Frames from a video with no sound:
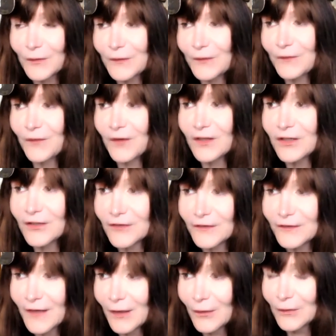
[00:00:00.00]
funny
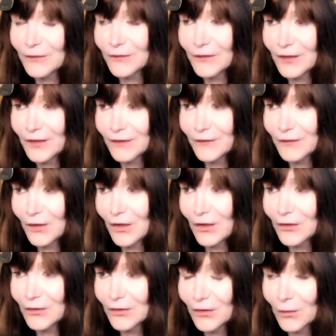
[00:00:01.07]
just how it's
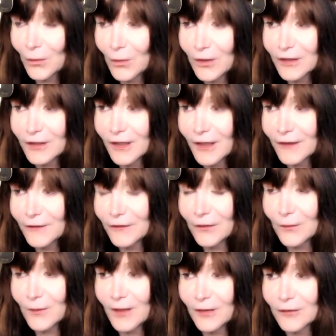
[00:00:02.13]
all organized
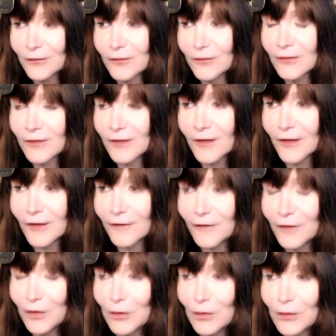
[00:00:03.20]
around
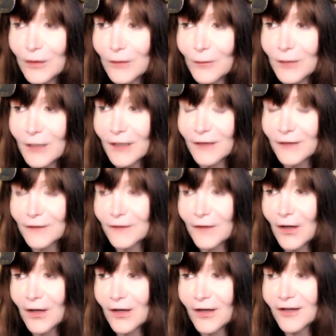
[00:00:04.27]
food. And when I
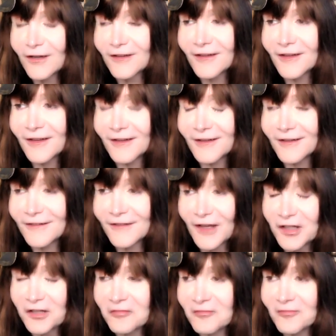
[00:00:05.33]
saw, it's
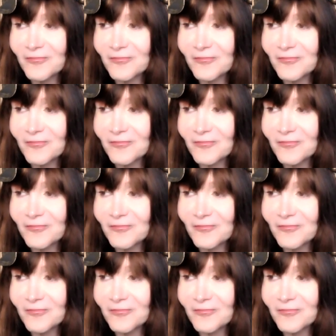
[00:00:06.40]
like,